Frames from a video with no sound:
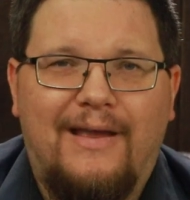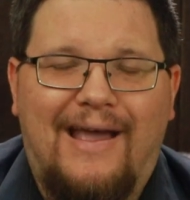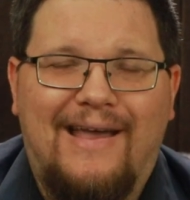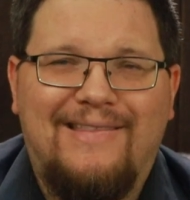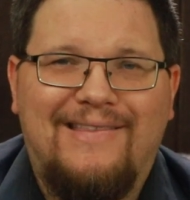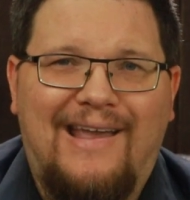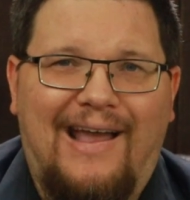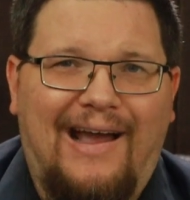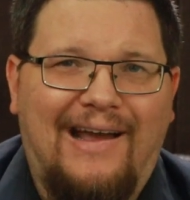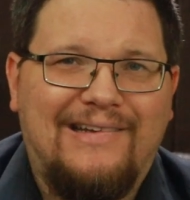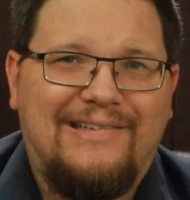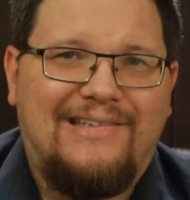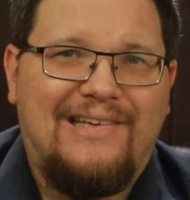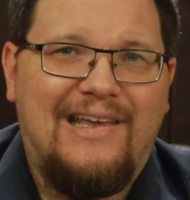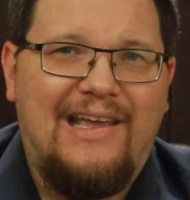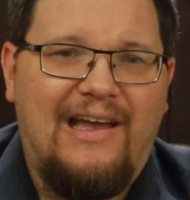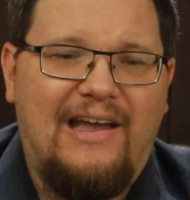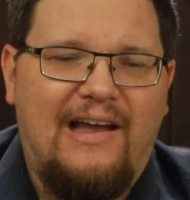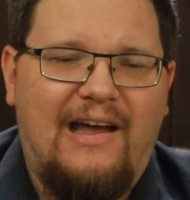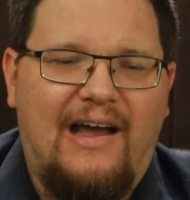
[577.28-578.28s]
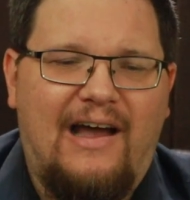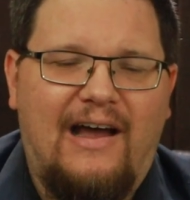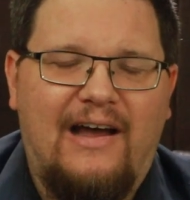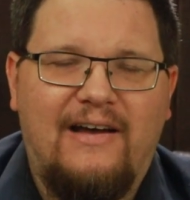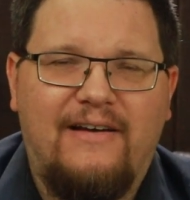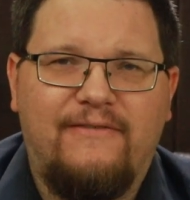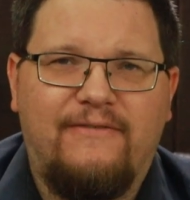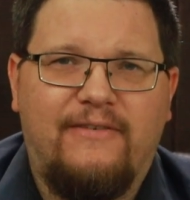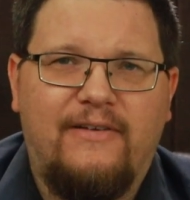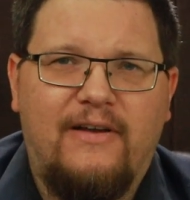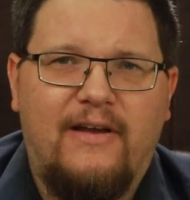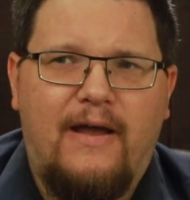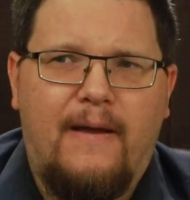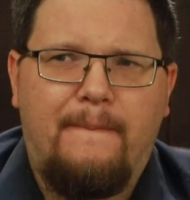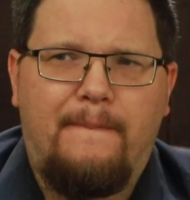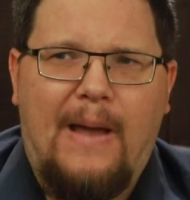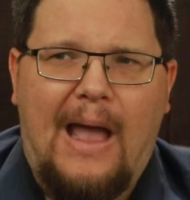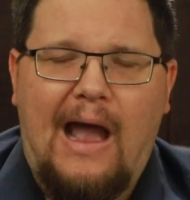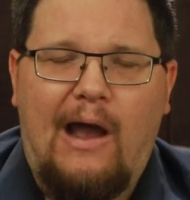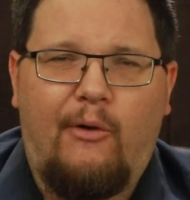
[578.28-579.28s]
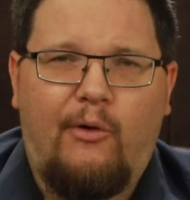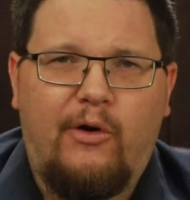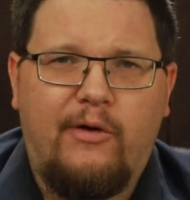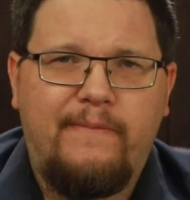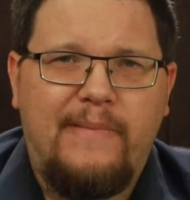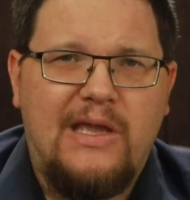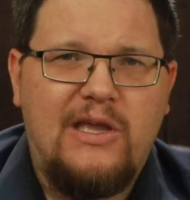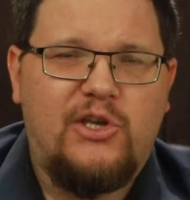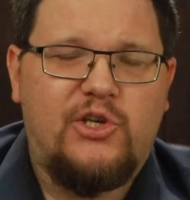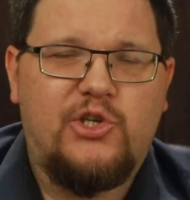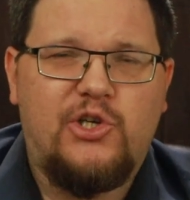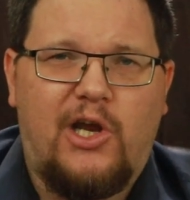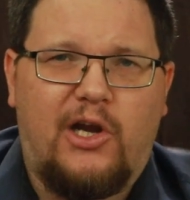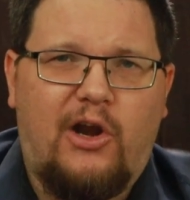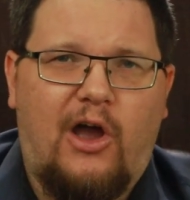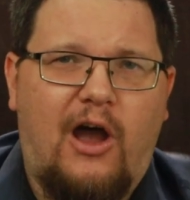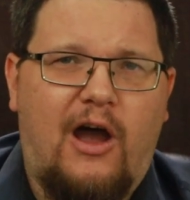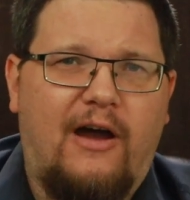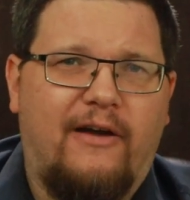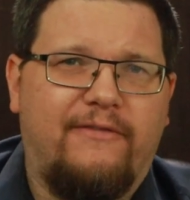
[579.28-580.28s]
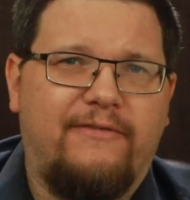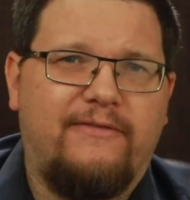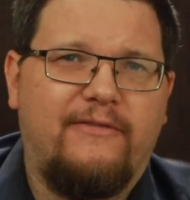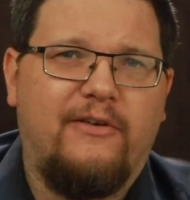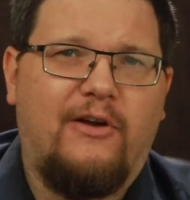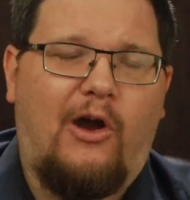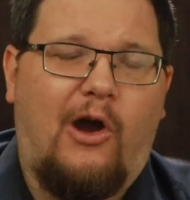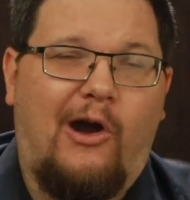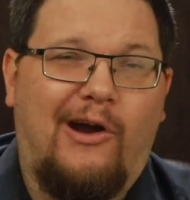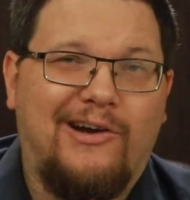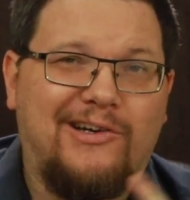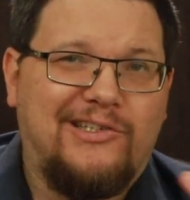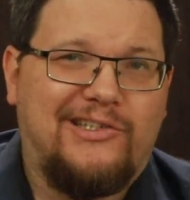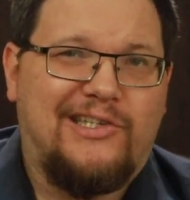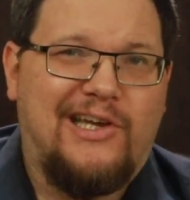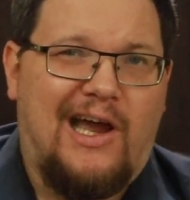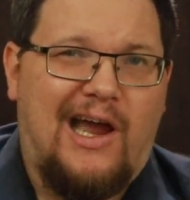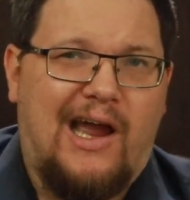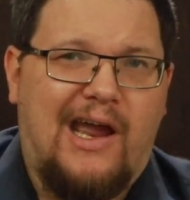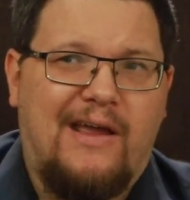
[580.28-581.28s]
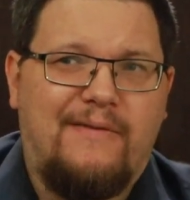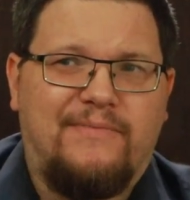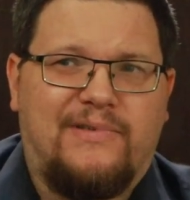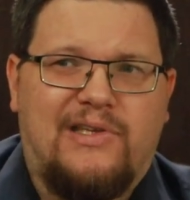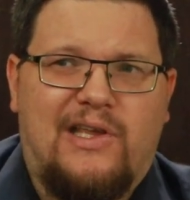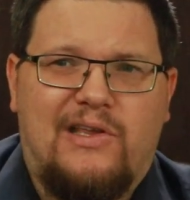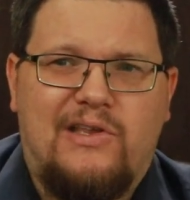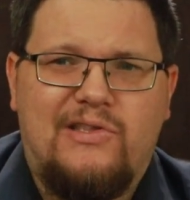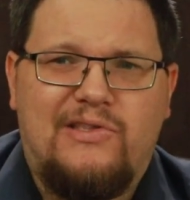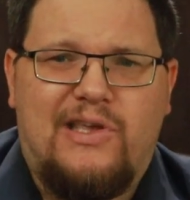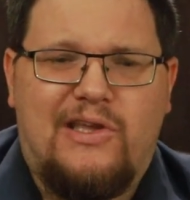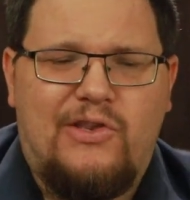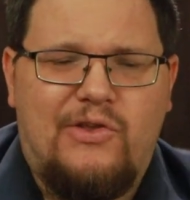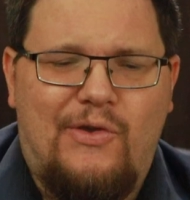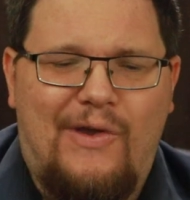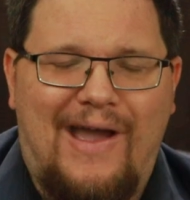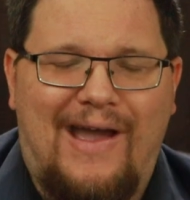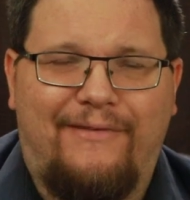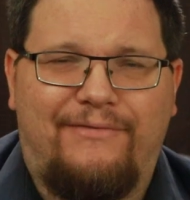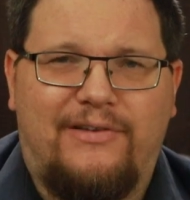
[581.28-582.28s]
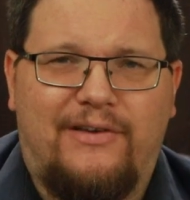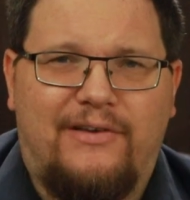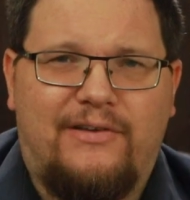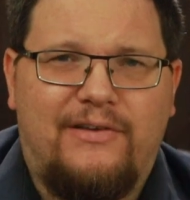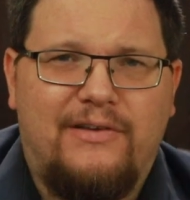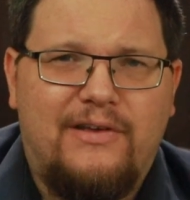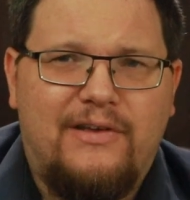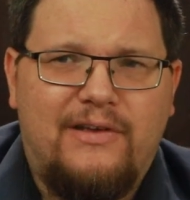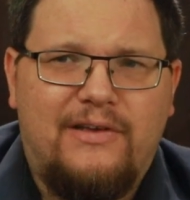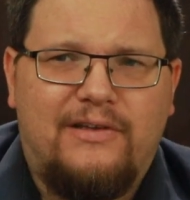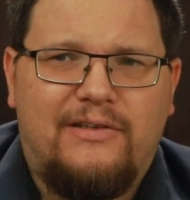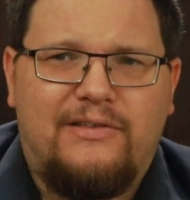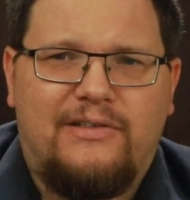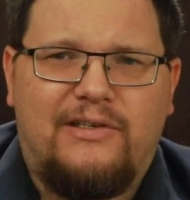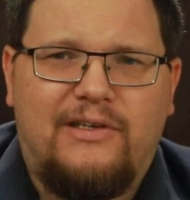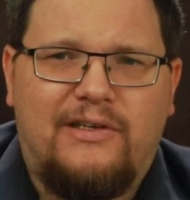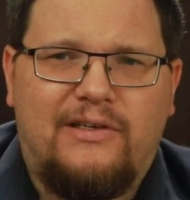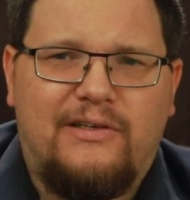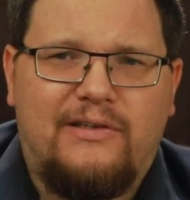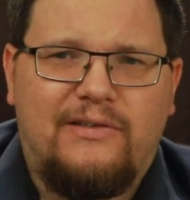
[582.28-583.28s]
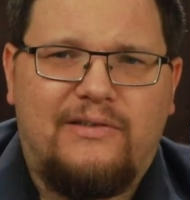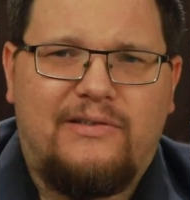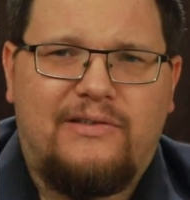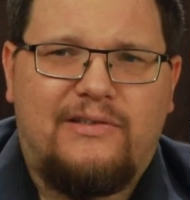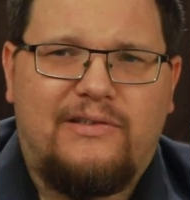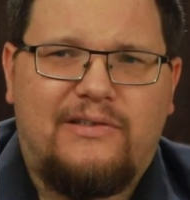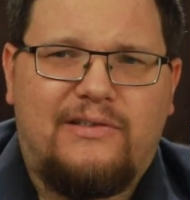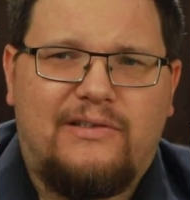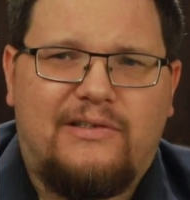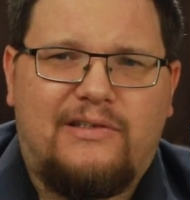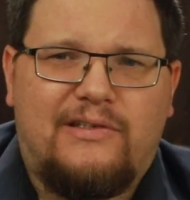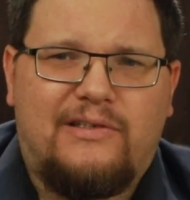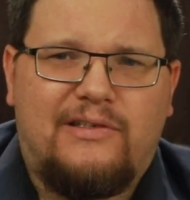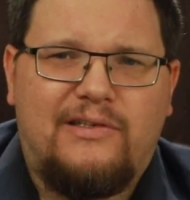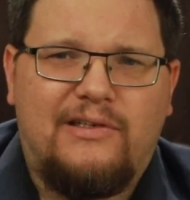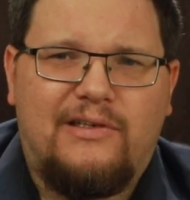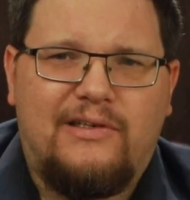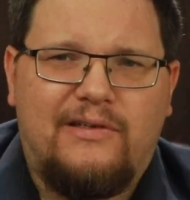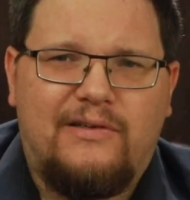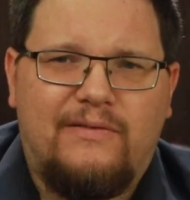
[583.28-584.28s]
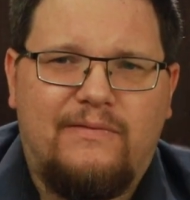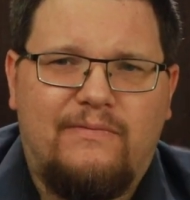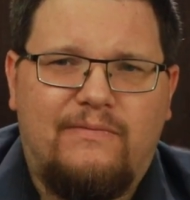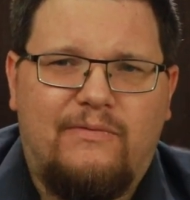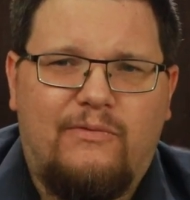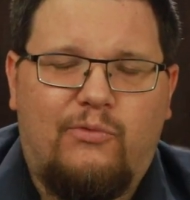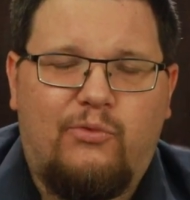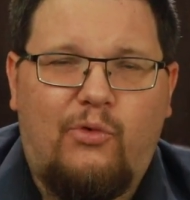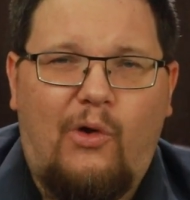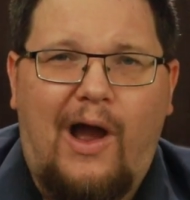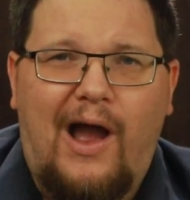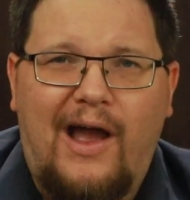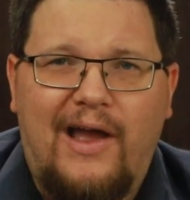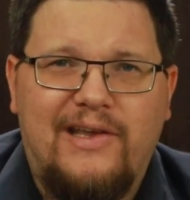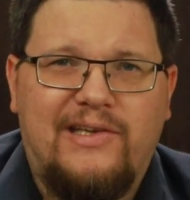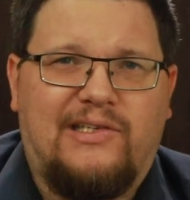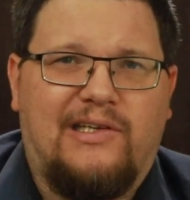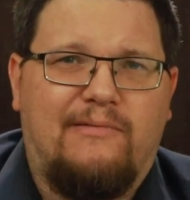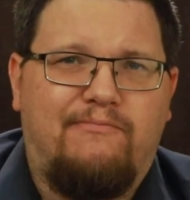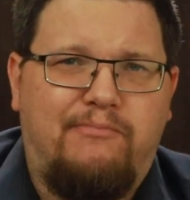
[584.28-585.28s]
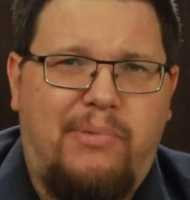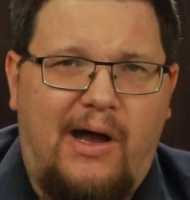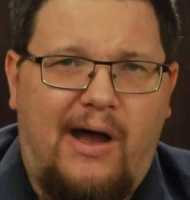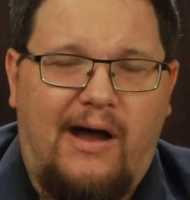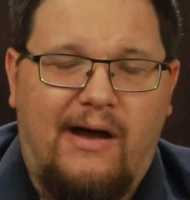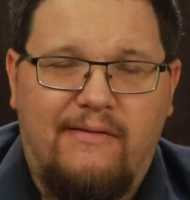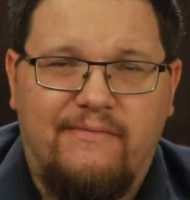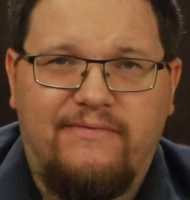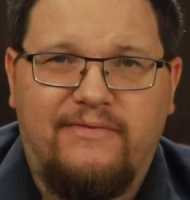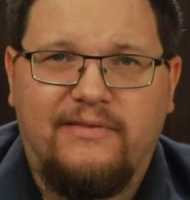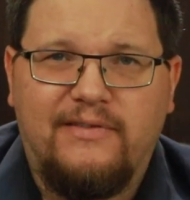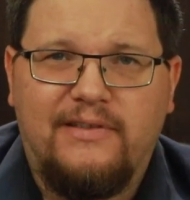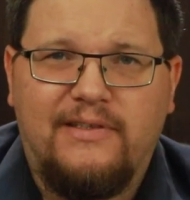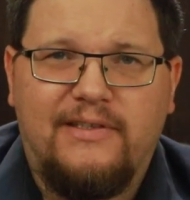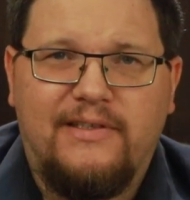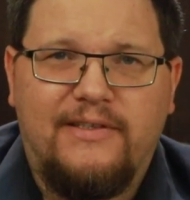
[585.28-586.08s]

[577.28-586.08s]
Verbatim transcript: And the idea of power being shut off, hard times that, that you have to, to, to rise above